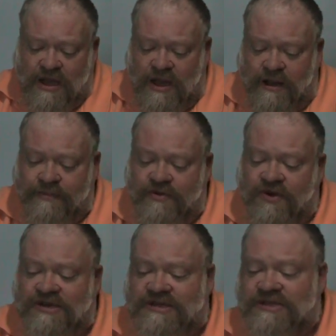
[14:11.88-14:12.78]
Um,
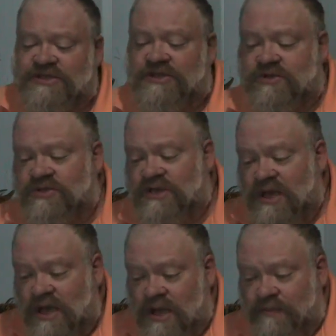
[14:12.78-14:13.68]
Christians use
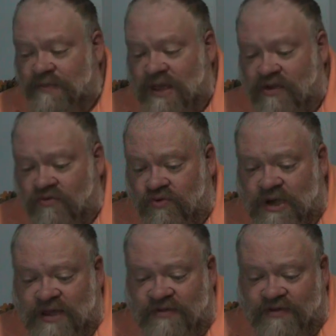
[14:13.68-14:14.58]
a
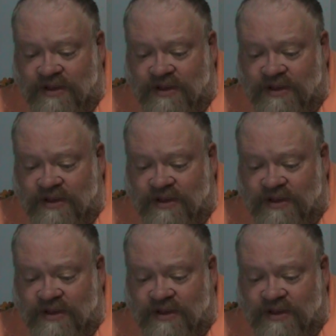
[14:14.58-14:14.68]
wreath,